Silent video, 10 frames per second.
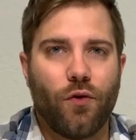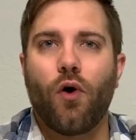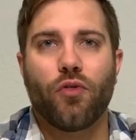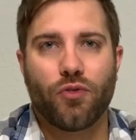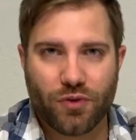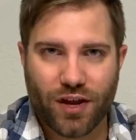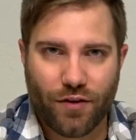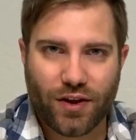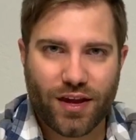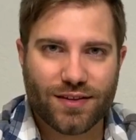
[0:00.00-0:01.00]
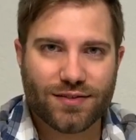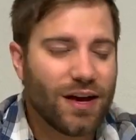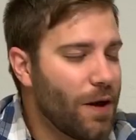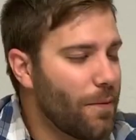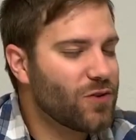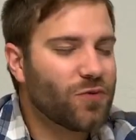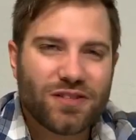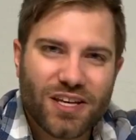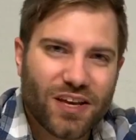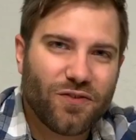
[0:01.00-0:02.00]
for all 3 of our kids. But I just want
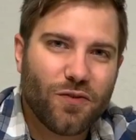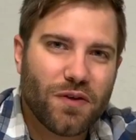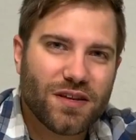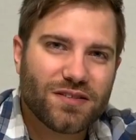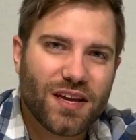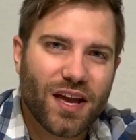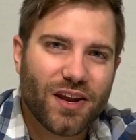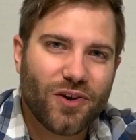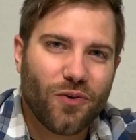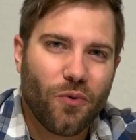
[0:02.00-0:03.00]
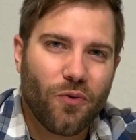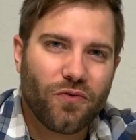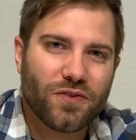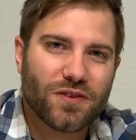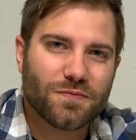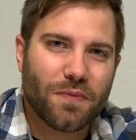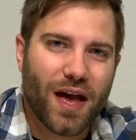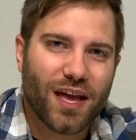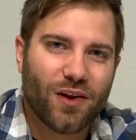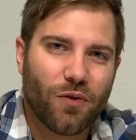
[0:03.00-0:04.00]
to take a few minutes to kind of go over this
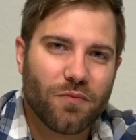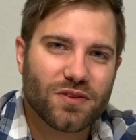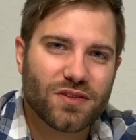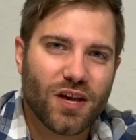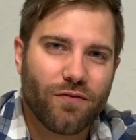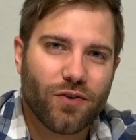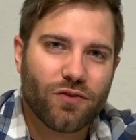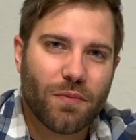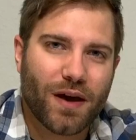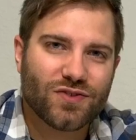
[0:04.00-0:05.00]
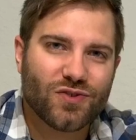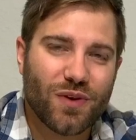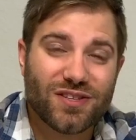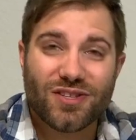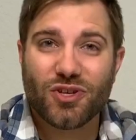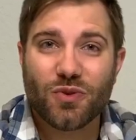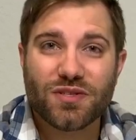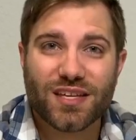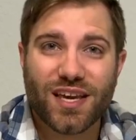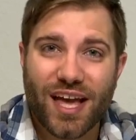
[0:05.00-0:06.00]
bag and what we discovered over the past 2 weeks and
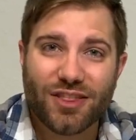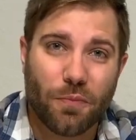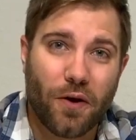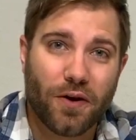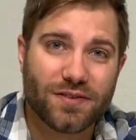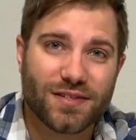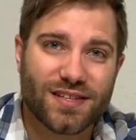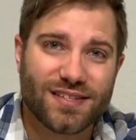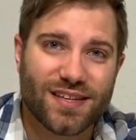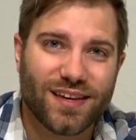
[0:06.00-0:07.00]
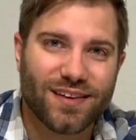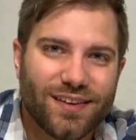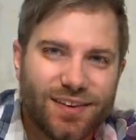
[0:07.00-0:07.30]
using it at the parks at Disney.